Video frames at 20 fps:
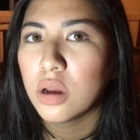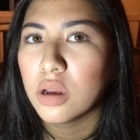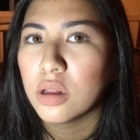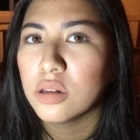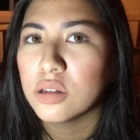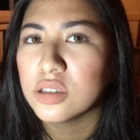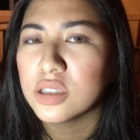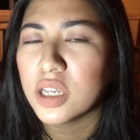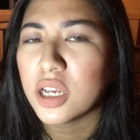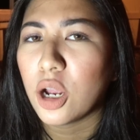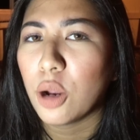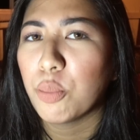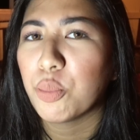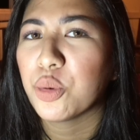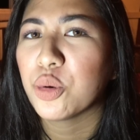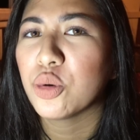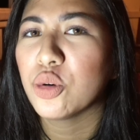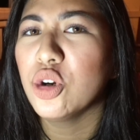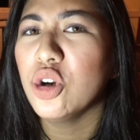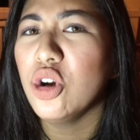It looks like a
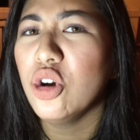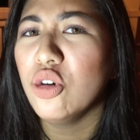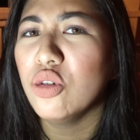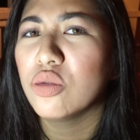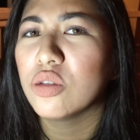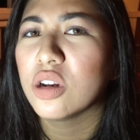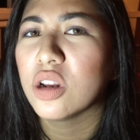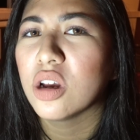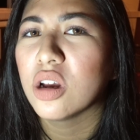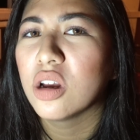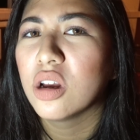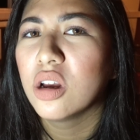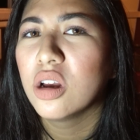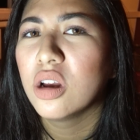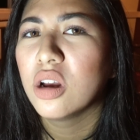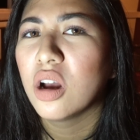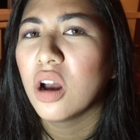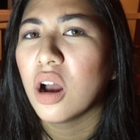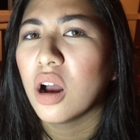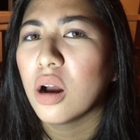prune.
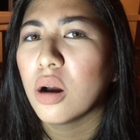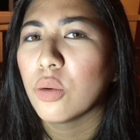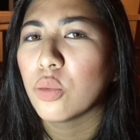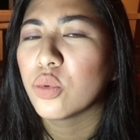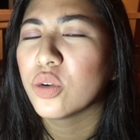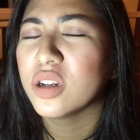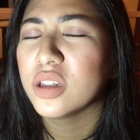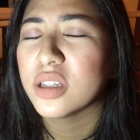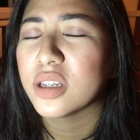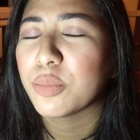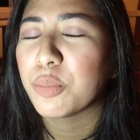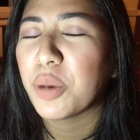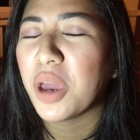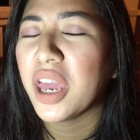A really